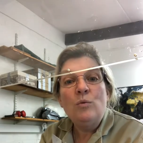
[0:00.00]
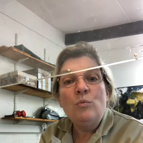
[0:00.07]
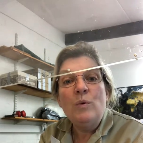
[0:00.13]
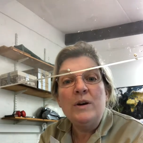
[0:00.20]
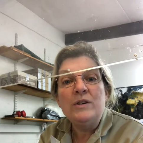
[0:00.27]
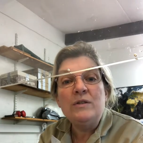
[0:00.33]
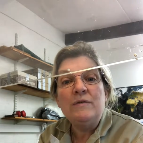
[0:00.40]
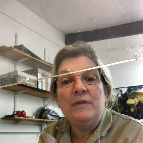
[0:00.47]

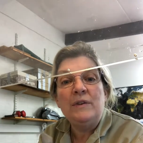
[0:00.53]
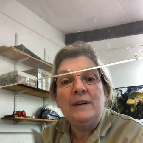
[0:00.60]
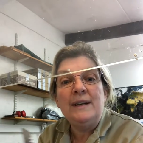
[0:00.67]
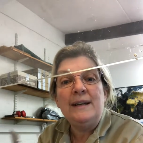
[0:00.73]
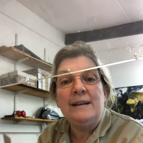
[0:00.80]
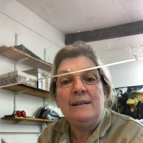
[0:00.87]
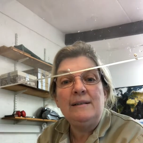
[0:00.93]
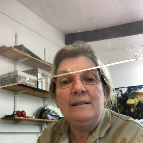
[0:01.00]
wonderful
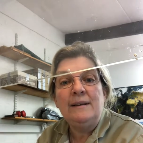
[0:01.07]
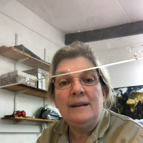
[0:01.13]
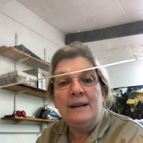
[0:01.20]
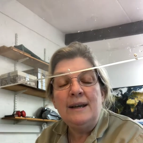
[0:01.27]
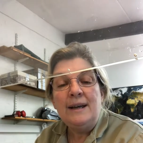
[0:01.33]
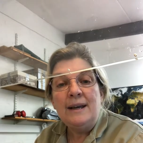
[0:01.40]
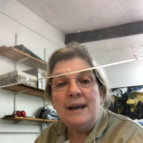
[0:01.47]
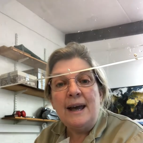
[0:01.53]
little
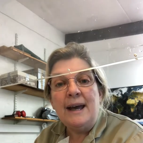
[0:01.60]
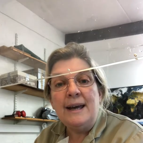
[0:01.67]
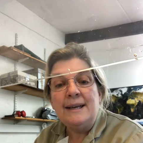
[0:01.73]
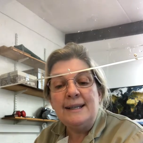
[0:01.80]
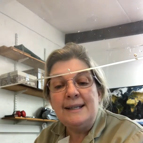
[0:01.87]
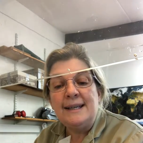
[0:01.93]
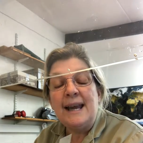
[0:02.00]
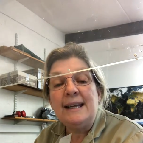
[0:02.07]

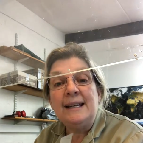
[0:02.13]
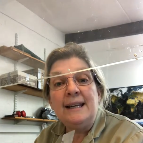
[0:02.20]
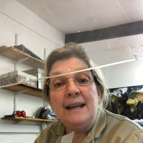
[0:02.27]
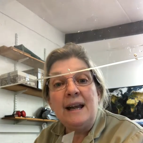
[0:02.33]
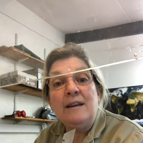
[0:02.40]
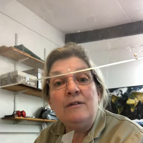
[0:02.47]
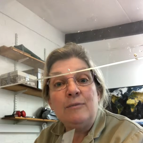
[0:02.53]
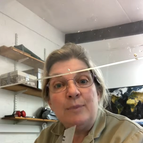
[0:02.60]
Stanley
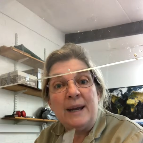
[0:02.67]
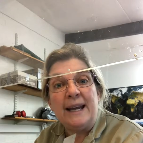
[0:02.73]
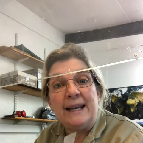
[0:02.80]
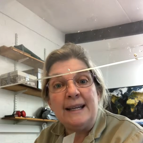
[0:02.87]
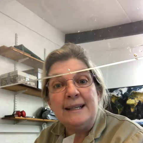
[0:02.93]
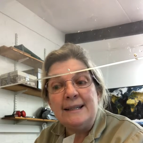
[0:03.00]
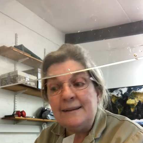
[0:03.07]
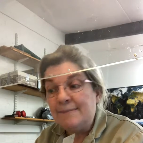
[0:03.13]
knife
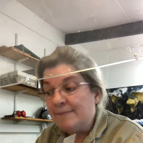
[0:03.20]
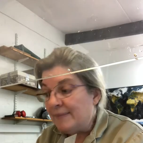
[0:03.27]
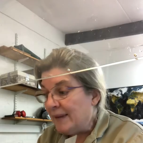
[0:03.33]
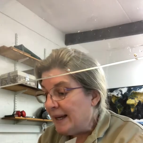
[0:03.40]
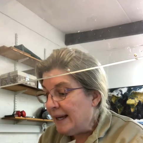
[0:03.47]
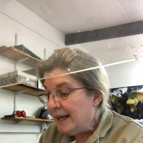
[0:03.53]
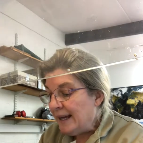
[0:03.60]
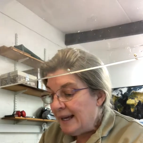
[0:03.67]
blade,
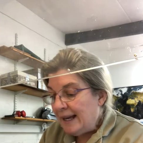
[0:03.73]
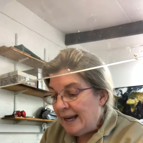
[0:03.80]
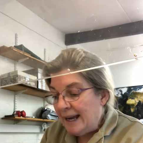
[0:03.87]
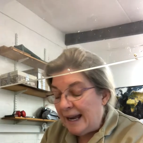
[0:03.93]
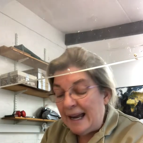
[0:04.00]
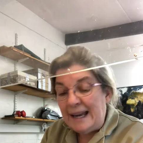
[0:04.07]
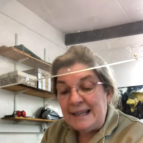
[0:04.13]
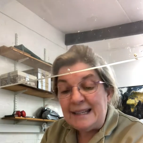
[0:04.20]

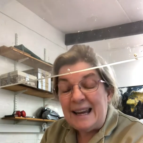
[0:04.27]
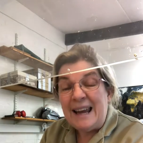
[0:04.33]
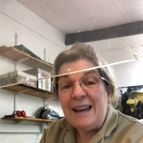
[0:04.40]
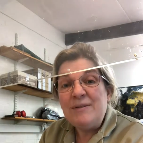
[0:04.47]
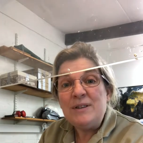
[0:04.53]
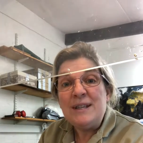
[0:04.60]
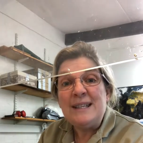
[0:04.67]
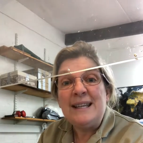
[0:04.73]
and I
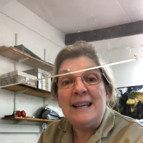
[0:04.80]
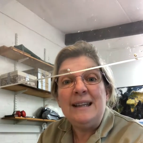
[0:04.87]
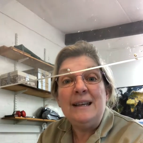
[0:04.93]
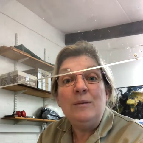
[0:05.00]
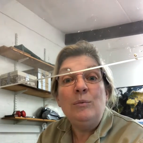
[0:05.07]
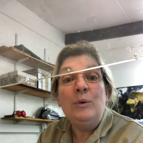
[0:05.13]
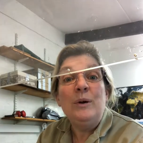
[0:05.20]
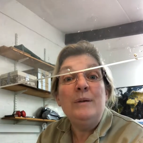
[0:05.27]
have to say they
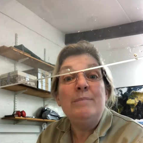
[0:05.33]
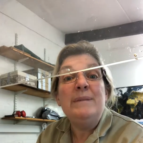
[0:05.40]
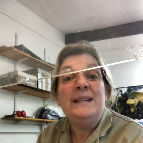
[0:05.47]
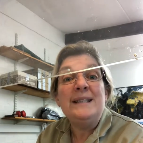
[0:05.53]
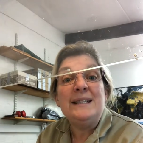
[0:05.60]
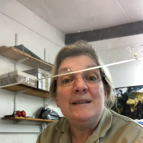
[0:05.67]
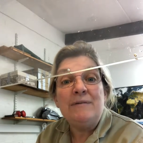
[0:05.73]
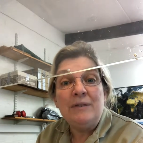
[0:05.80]
were a
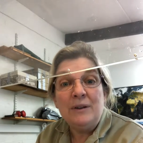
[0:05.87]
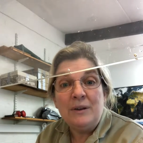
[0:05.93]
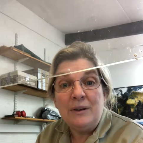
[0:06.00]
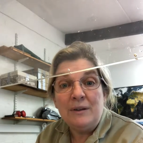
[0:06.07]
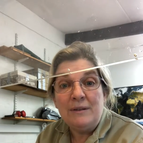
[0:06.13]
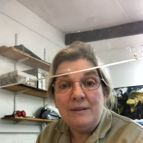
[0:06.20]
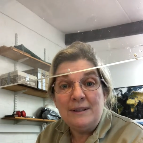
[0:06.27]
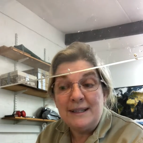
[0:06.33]
bit
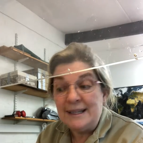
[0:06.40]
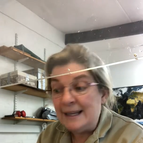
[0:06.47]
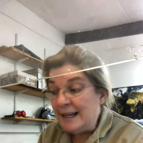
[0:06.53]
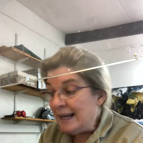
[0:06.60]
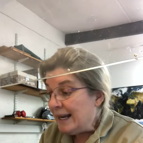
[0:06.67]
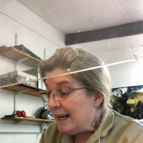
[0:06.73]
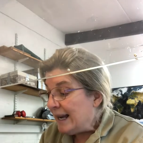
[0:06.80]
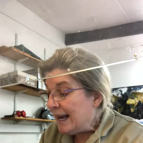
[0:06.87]
difficult,
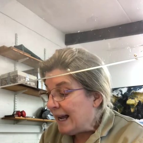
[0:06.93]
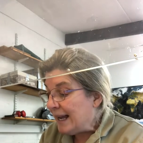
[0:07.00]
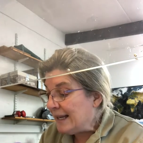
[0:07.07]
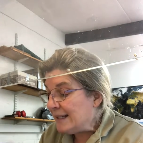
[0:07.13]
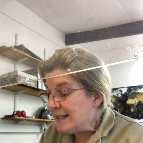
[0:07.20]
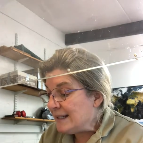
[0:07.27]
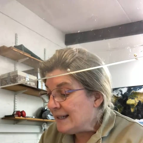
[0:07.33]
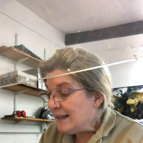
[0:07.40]

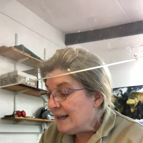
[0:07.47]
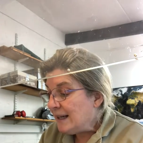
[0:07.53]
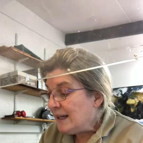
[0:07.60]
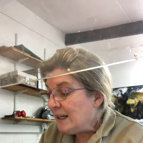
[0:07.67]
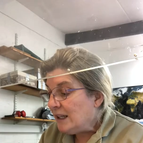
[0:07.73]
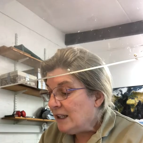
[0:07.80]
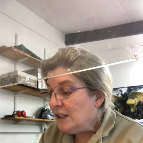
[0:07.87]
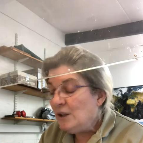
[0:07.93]
and
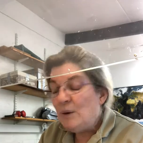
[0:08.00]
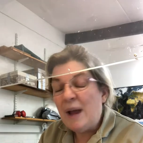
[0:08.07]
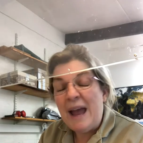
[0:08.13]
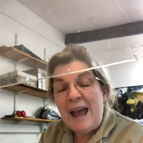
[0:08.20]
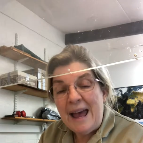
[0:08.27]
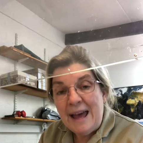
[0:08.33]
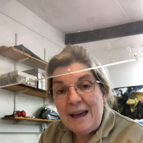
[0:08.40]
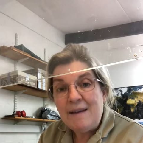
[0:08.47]
you
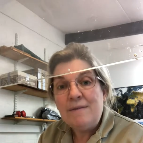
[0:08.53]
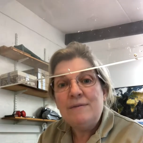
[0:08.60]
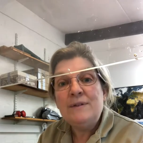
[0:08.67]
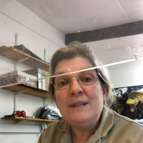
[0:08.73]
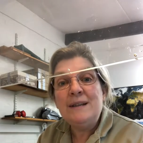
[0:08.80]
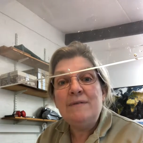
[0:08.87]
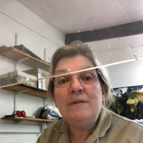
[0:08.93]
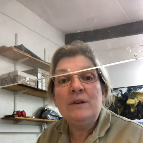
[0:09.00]
have
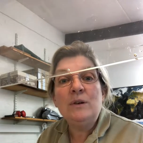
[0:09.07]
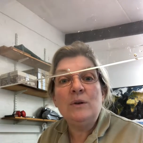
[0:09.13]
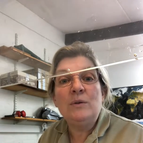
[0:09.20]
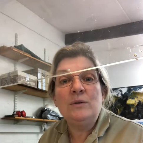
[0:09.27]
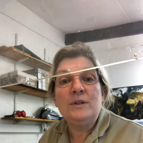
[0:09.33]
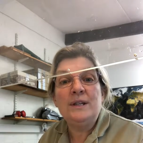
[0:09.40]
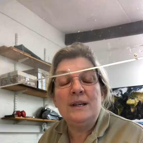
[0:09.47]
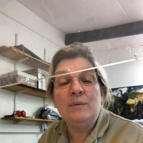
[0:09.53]

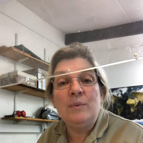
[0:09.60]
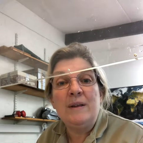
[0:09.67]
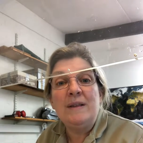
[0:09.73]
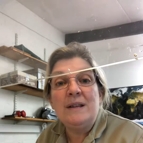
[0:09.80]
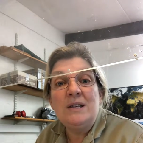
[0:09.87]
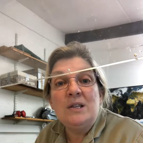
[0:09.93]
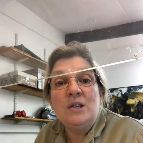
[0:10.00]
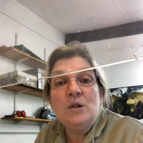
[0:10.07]
difficulty when
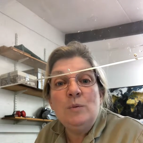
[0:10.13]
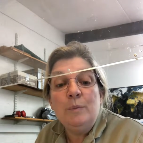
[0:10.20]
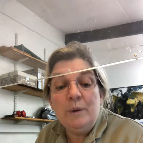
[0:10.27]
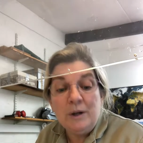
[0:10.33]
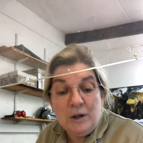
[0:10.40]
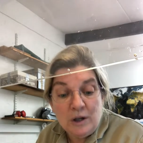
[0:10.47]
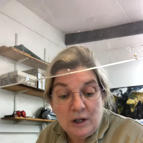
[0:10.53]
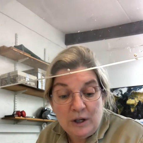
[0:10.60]
the
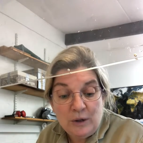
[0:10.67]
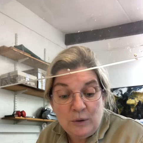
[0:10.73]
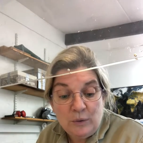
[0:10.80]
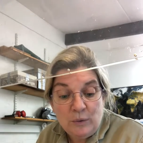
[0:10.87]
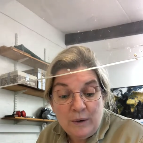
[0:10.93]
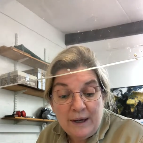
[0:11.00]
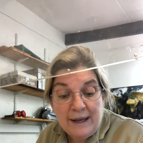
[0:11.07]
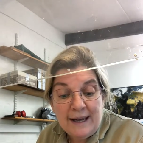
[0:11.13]
super
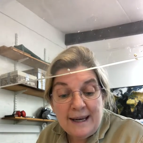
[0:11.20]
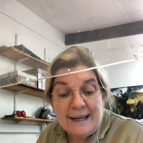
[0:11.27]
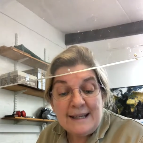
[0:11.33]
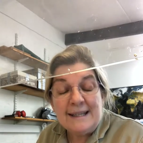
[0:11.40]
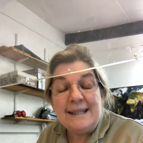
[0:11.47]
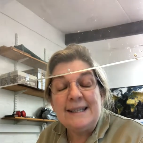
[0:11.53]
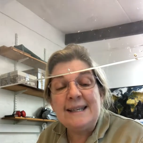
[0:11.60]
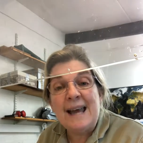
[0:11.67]
glue
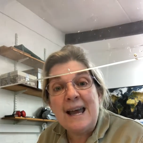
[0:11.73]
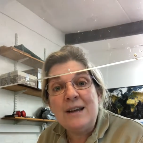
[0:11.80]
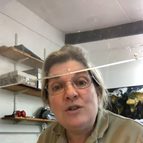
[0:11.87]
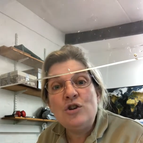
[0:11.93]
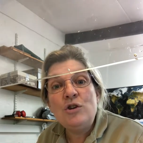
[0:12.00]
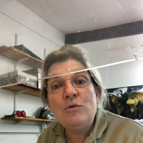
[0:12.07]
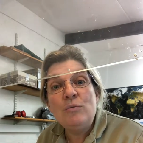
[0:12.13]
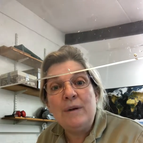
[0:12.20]

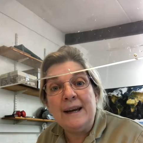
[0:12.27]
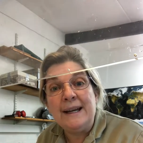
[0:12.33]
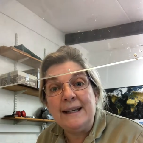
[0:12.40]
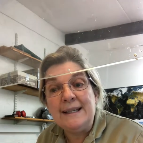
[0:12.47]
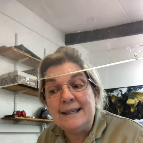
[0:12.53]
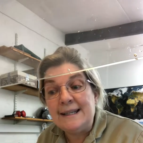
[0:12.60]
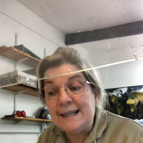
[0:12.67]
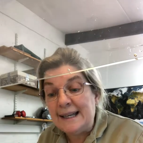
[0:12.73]

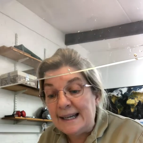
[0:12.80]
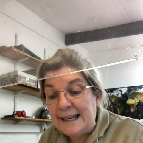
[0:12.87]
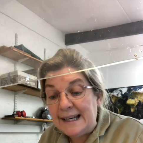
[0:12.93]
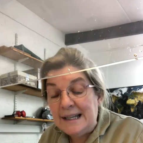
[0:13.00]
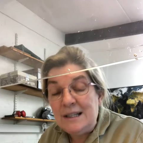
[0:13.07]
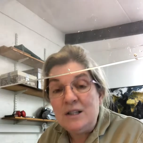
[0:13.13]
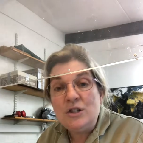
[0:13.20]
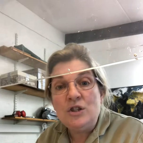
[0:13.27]
saturates
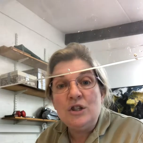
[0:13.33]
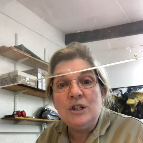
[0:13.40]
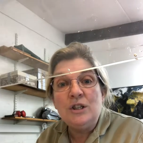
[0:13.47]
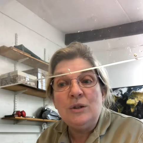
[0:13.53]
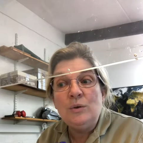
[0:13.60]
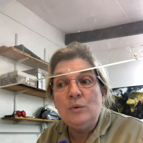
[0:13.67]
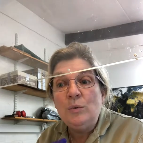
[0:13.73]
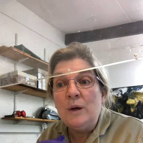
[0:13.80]

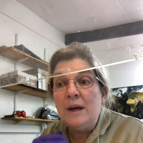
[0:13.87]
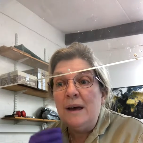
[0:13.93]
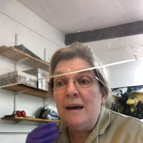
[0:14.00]
into